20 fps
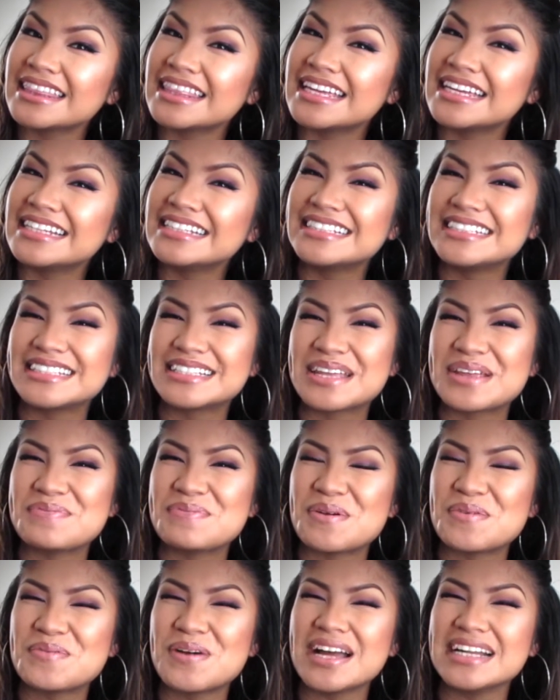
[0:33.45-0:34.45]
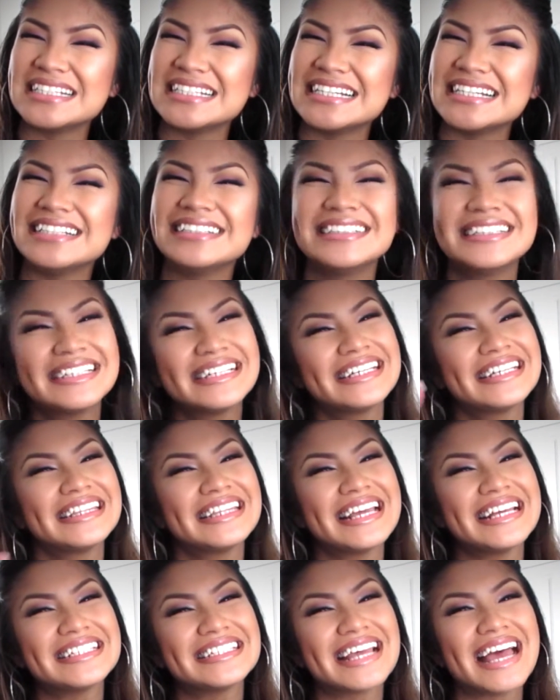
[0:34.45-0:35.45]
then just keep on watching.
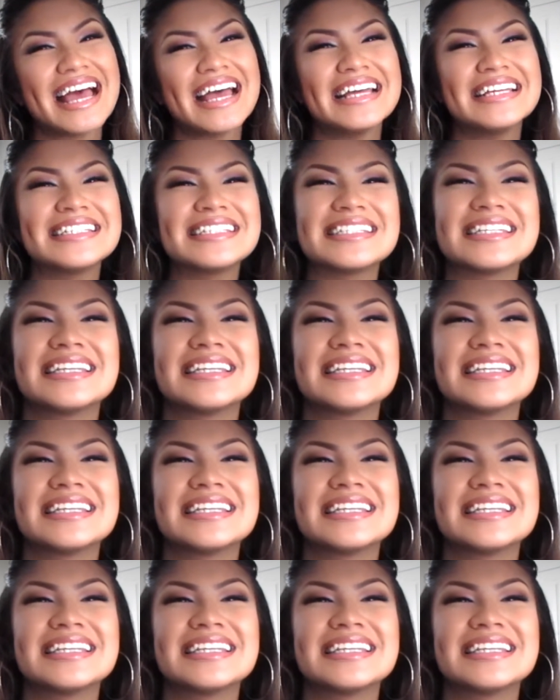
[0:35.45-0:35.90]
Thanks, guys.